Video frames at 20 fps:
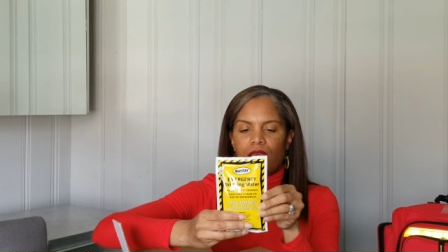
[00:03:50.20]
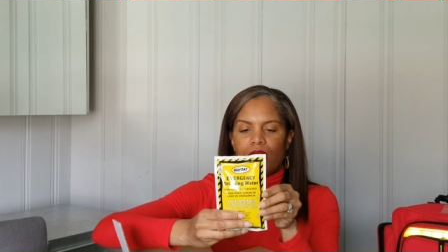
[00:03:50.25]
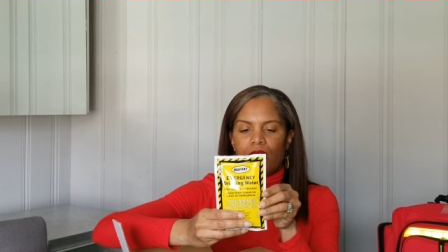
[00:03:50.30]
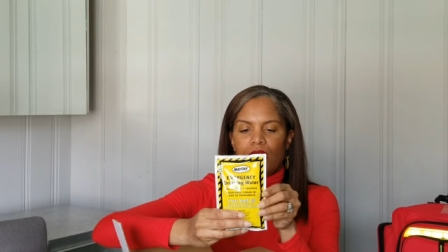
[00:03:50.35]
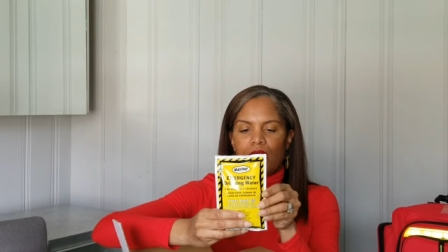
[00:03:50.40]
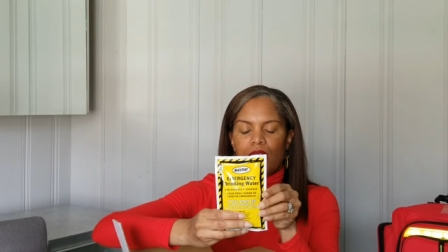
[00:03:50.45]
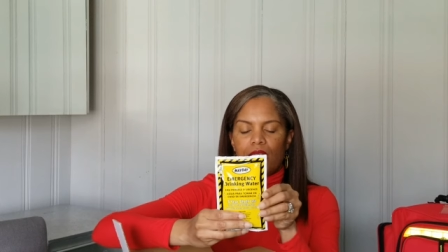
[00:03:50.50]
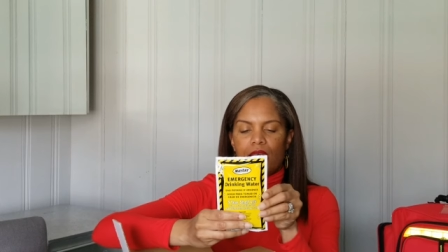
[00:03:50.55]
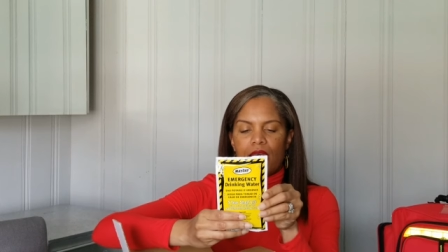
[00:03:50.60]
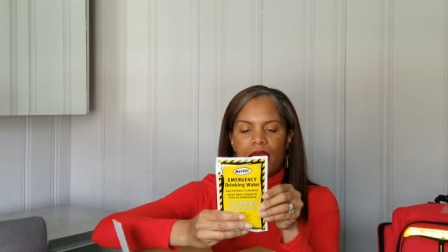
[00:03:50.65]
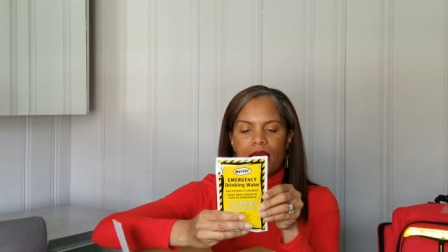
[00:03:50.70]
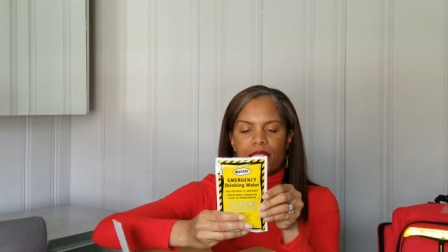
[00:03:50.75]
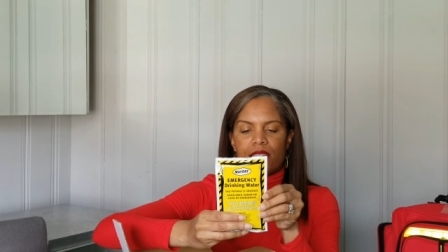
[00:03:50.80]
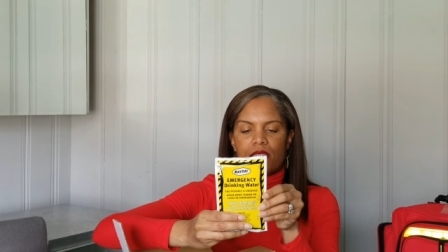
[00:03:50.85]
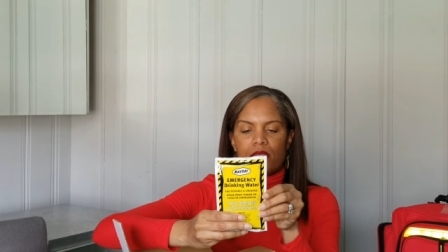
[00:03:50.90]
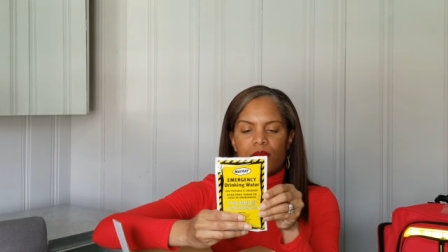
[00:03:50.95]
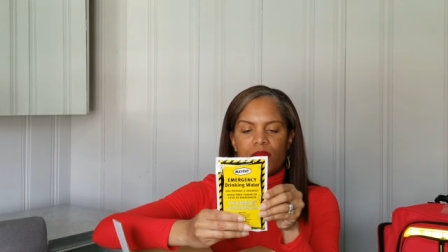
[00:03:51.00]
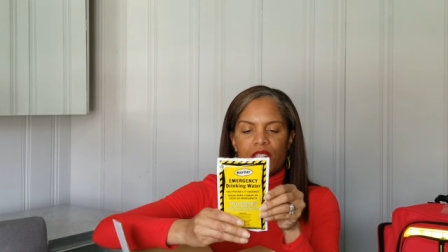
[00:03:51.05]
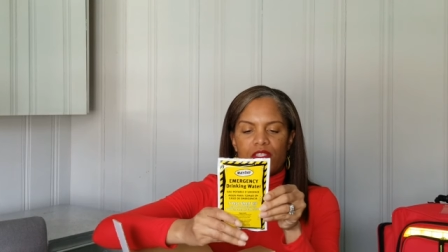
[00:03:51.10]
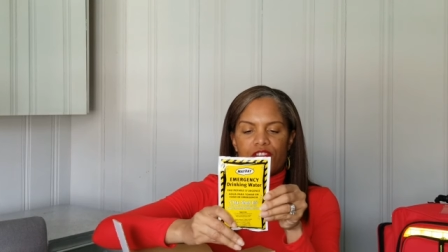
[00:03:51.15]
And it has
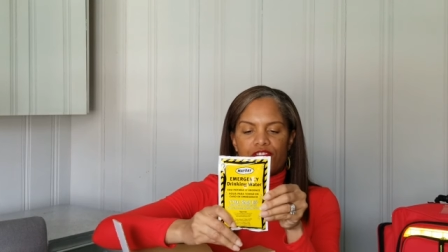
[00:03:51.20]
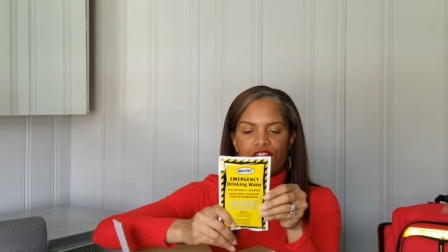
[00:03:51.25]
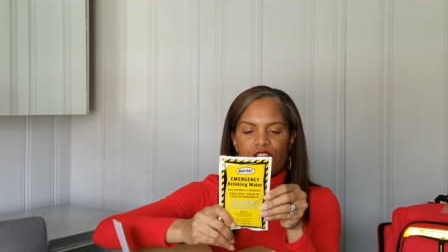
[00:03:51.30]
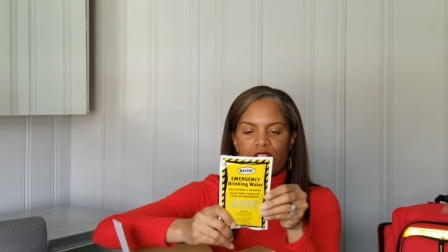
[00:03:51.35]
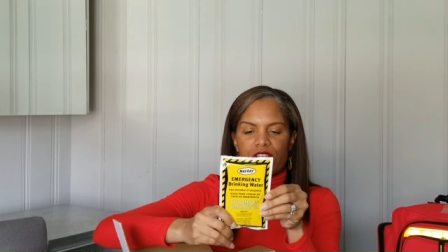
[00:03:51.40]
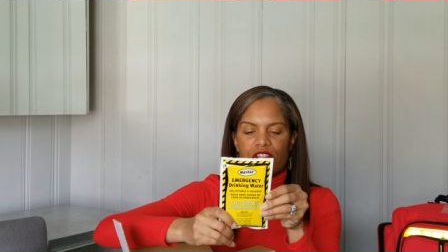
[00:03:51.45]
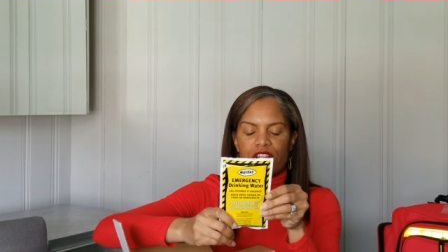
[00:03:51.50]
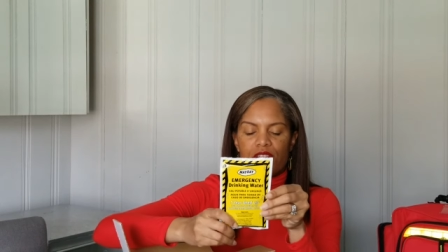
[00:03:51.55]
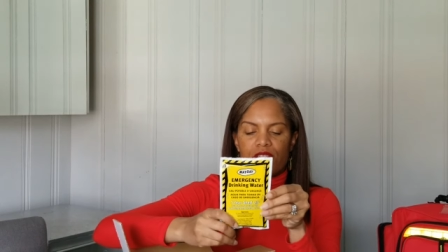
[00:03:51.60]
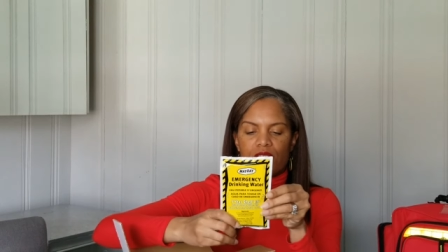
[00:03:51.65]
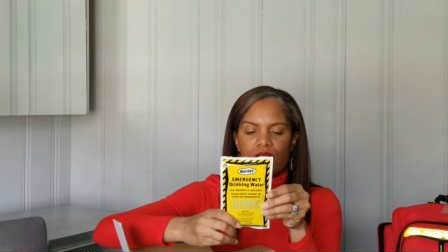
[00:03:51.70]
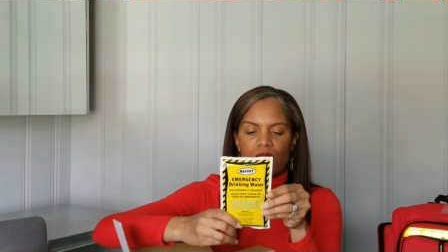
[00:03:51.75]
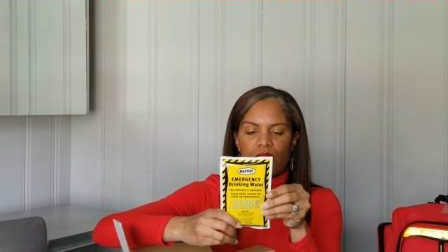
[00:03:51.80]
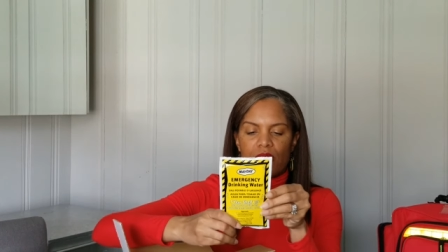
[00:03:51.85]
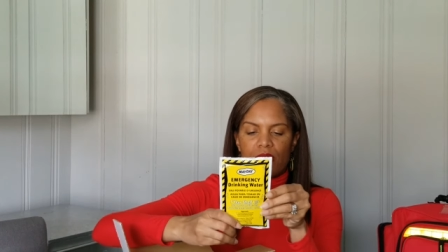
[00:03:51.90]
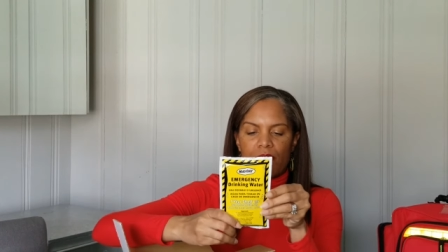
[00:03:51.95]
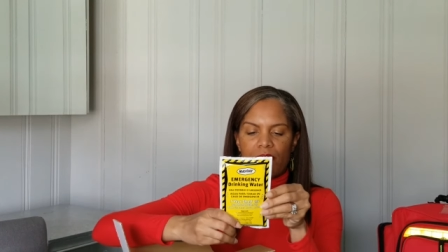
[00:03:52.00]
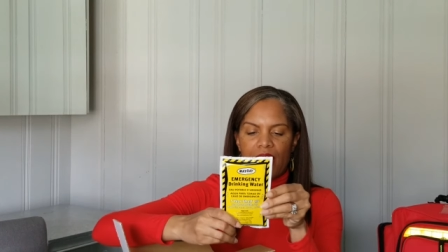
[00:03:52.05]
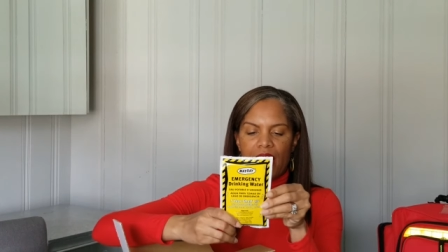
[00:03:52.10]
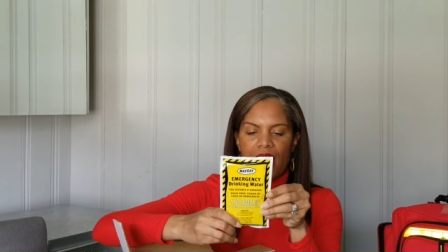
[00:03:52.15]
some instructions on the
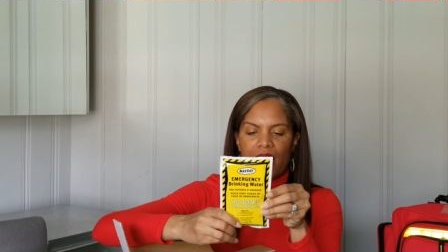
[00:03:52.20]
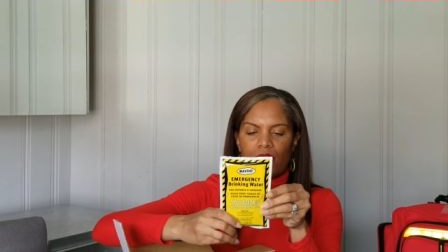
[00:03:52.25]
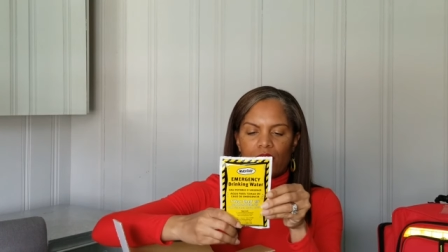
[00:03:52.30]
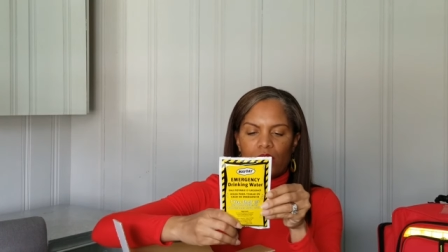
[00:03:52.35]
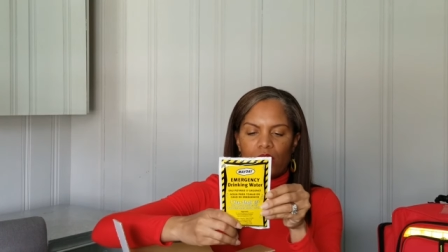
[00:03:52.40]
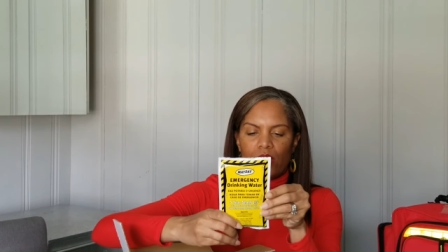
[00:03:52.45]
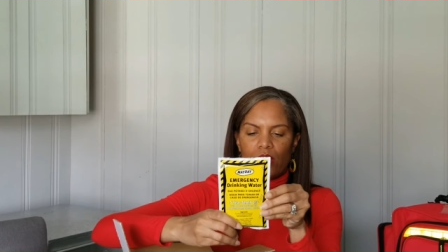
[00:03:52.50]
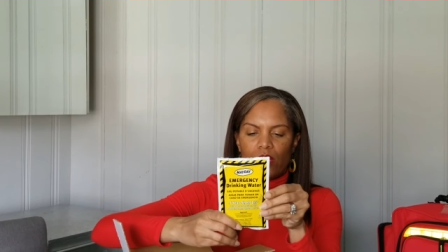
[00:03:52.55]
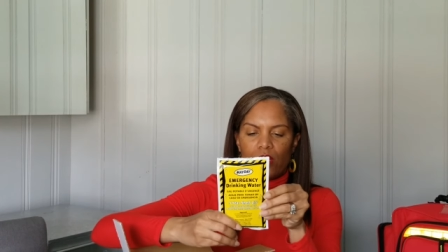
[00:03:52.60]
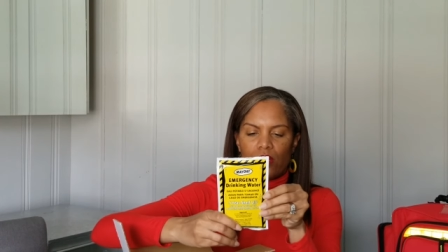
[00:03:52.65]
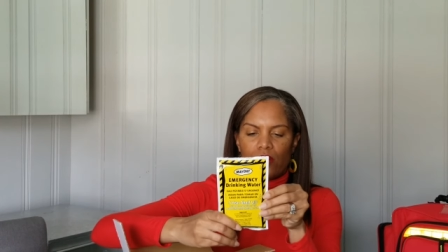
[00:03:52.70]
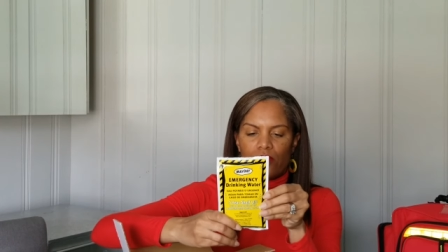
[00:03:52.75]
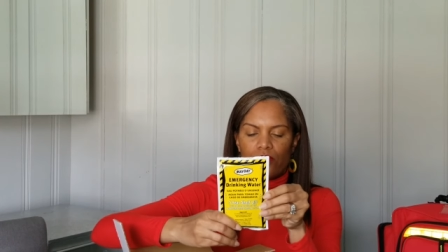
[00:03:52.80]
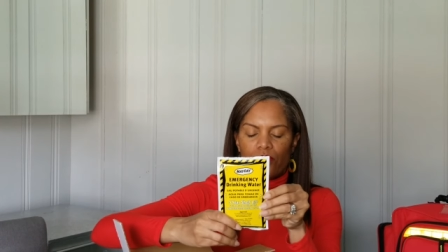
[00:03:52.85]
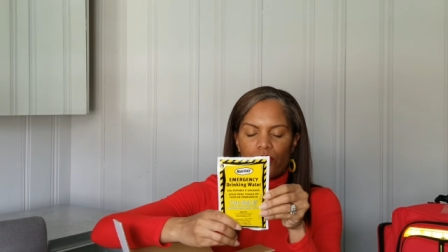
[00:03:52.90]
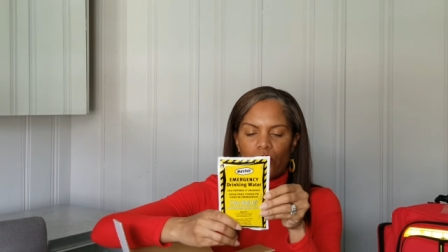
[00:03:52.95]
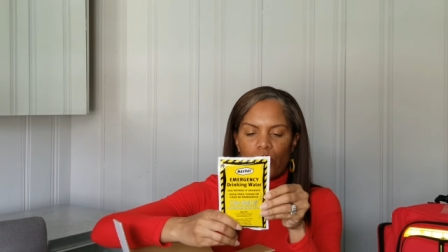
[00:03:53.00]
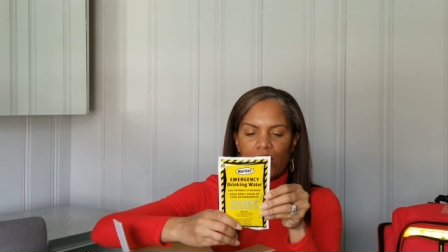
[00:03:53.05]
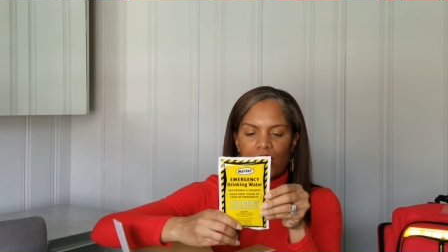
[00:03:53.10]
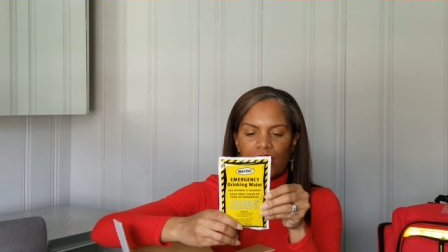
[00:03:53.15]
back of
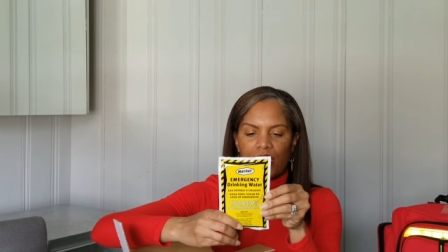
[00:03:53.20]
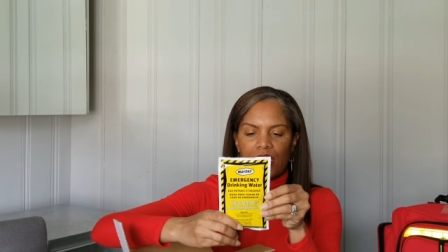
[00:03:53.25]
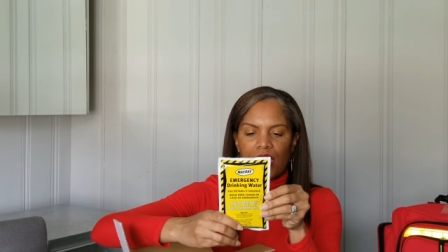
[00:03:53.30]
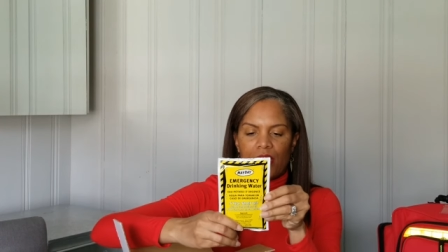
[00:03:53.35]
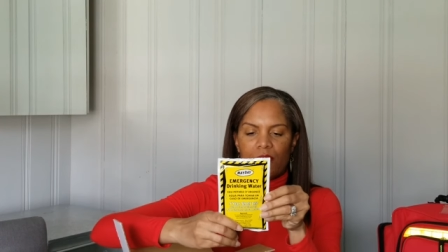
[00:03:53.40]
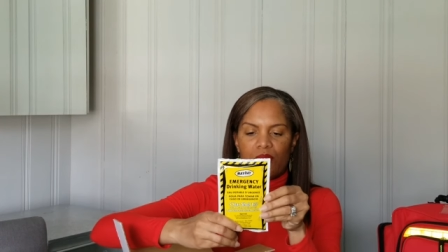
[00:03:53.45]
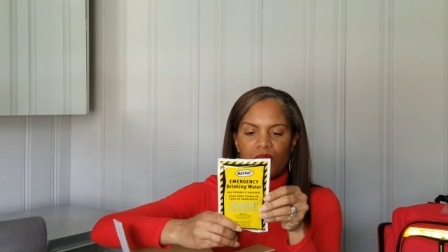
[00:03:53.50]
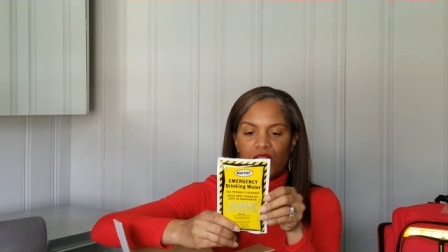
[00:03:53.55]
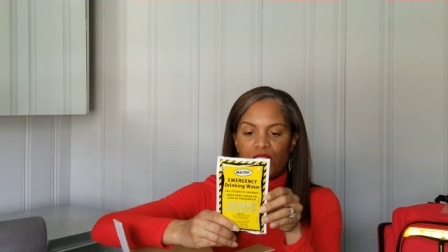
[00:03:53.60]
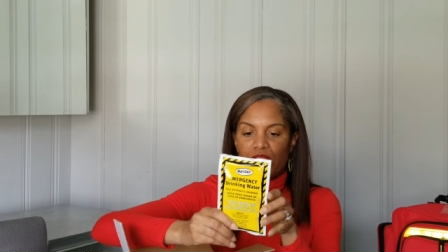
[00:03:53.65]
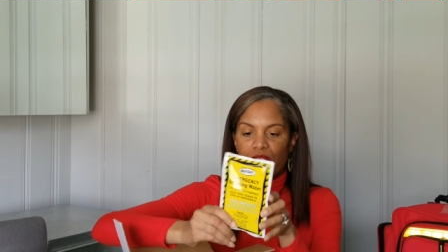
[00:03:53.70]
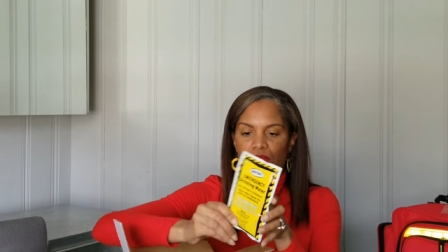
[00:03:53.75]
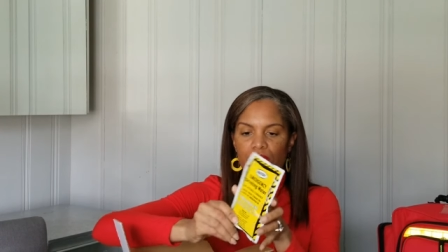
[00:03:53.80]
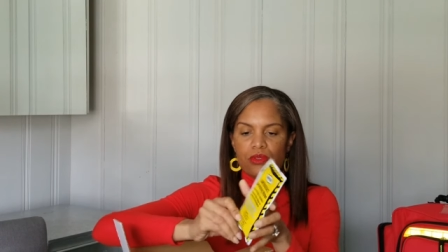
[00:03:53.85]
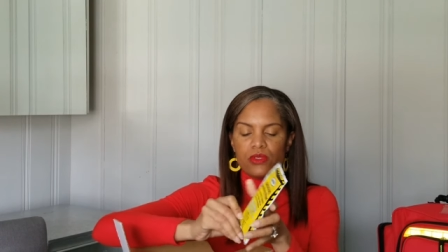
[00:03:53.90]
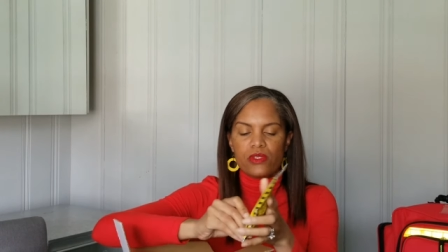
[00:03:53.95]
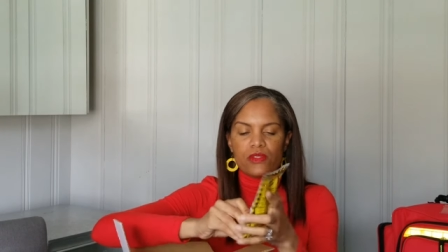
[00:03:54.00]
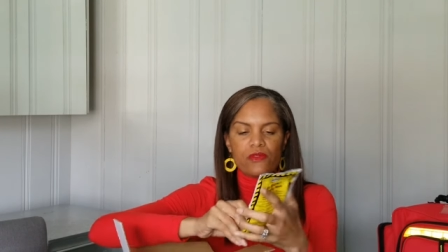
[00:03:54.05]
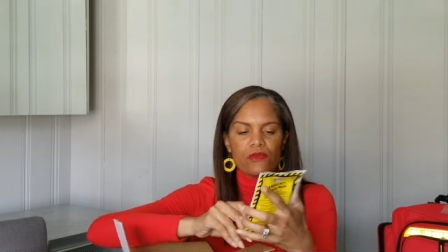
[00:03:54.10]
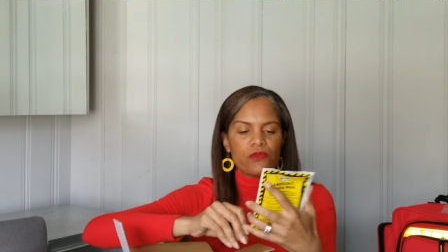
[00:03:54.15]
what it can be
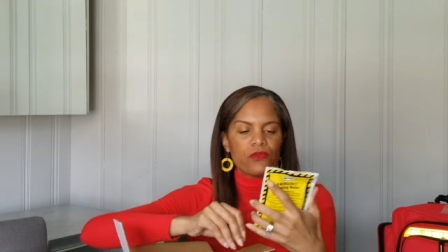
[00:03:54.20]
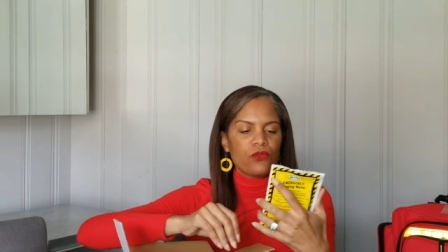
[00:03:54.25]
used